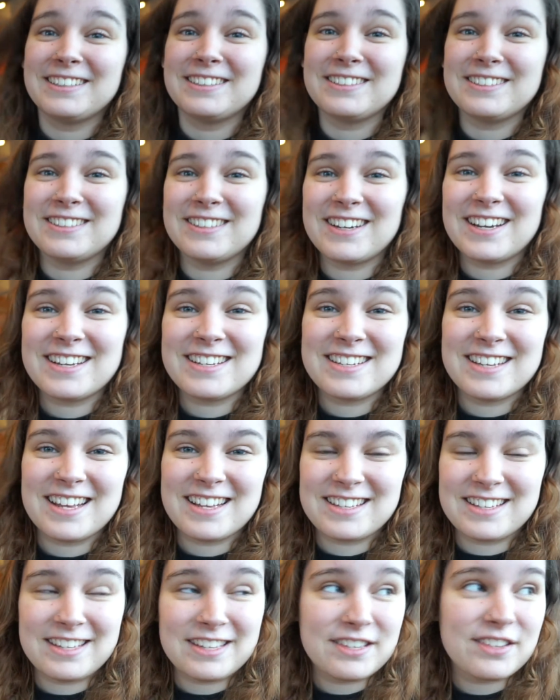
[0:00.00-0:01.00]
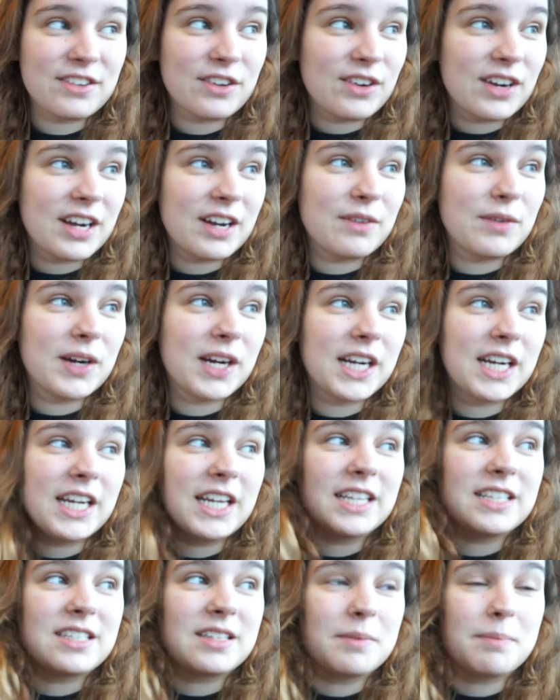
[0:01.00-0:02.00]
So yes, that's the story. We're gonna
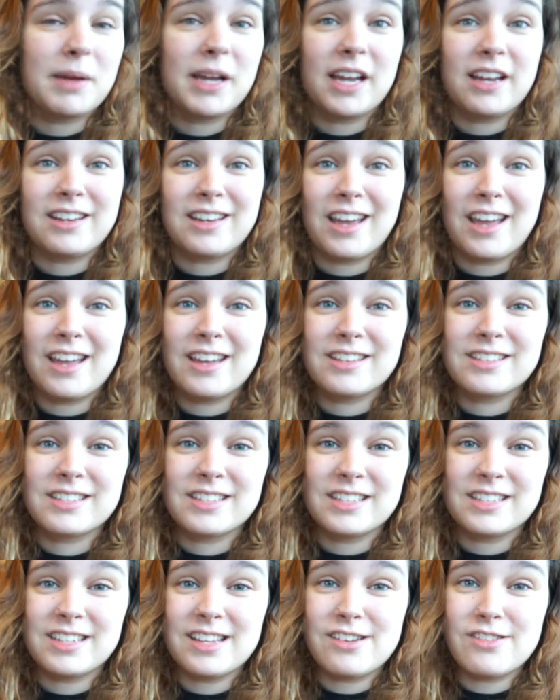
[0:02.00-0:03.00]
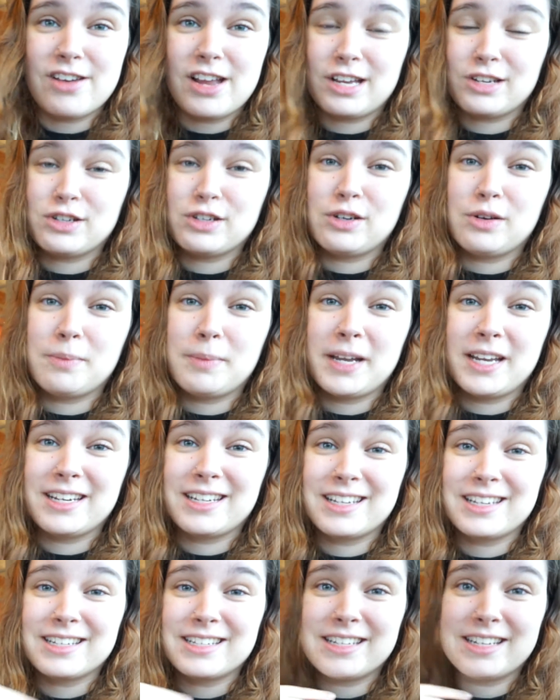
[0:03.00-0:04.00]
eat some pancakes. It's International
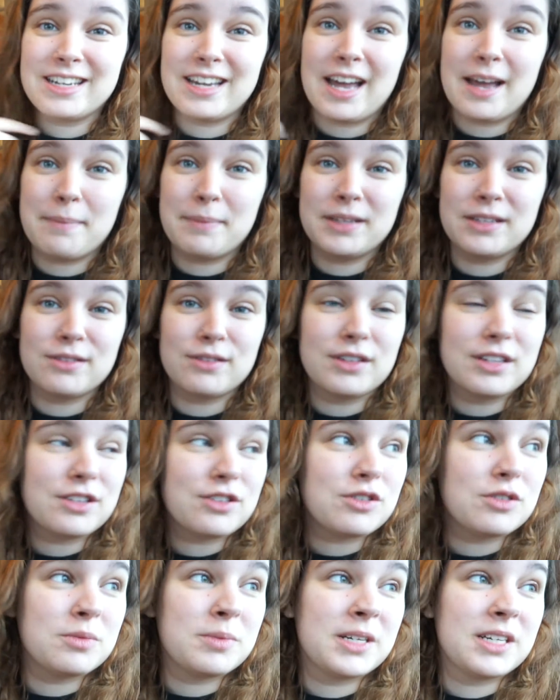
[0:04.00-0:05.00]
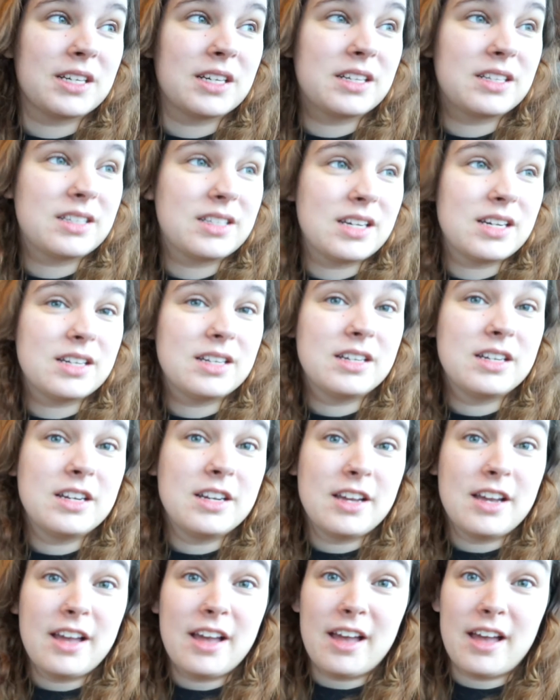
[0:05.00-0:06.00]
Pancake Day. Happy International Pancake Day.
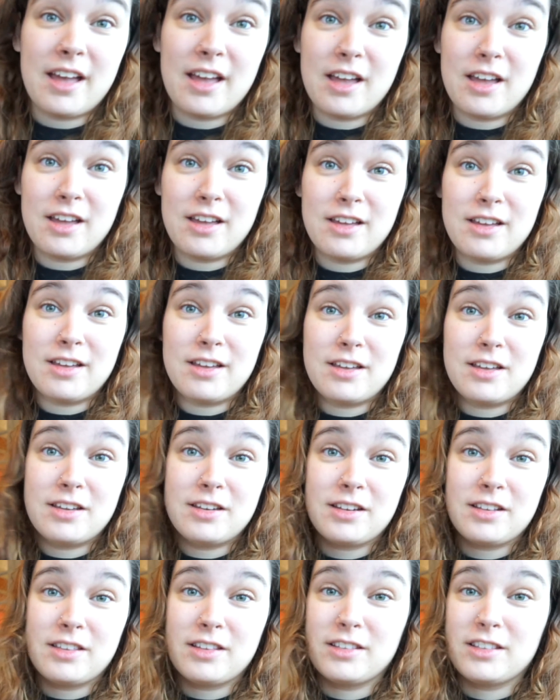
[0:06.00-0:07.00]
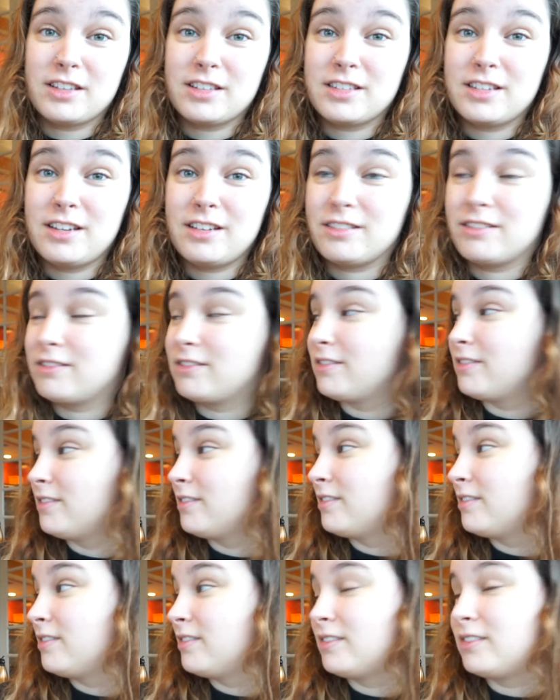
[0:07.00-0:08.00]
And I think that's it.
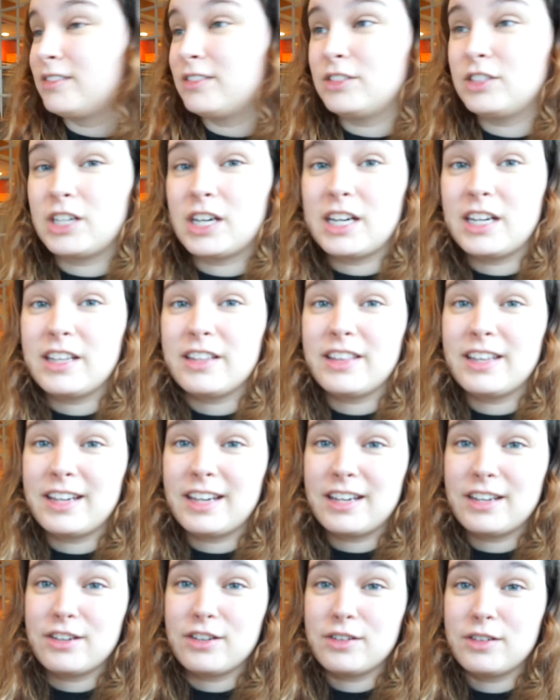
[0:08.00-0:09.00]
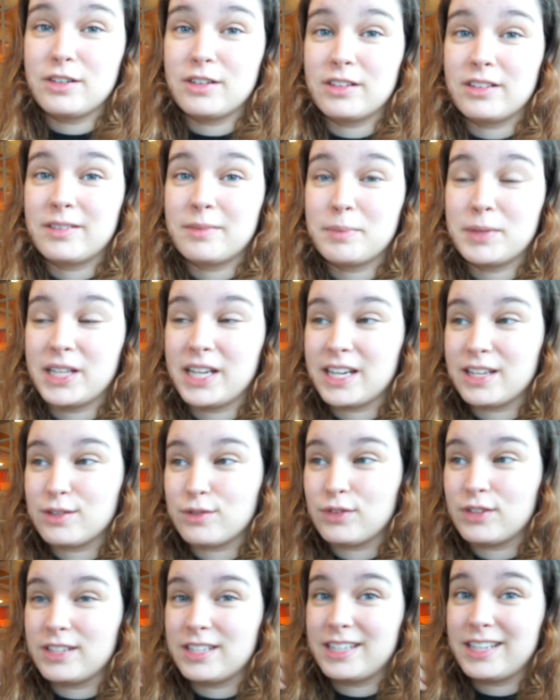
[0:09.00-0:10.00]
You got anything on your
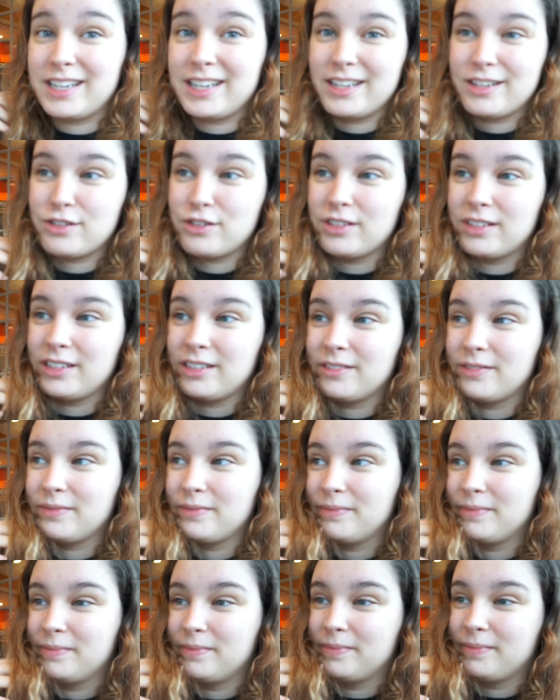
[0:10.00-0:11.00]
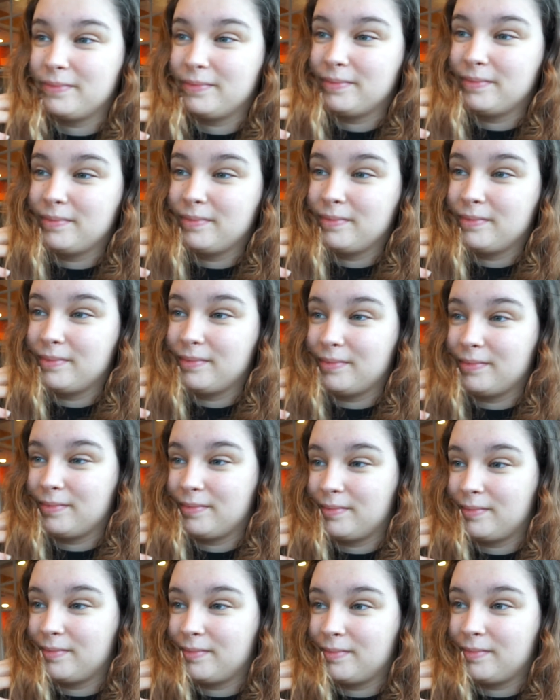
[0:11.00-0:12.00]
plans for today, Ashley?
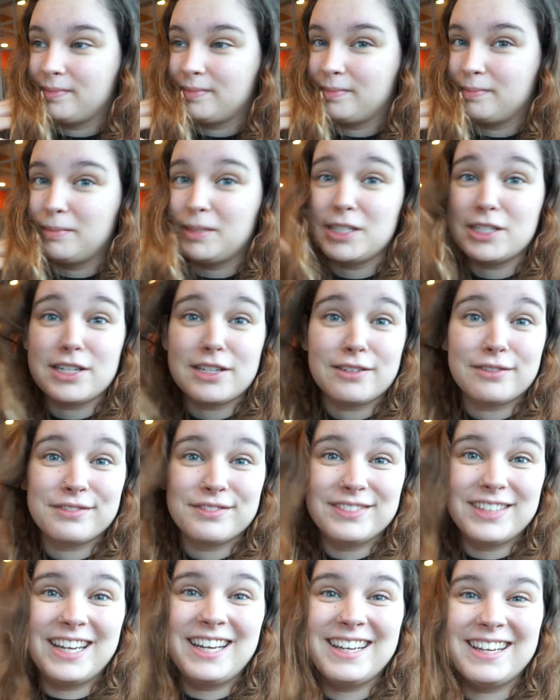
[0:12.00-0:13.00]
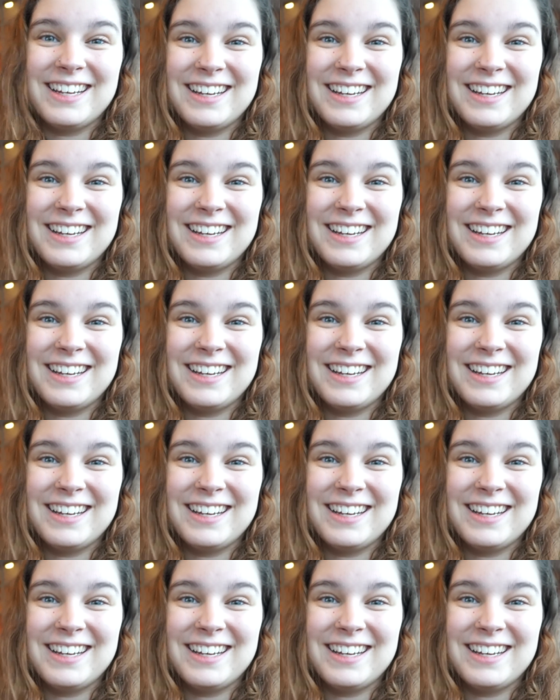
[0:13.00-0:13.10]
Sleeping? Me too.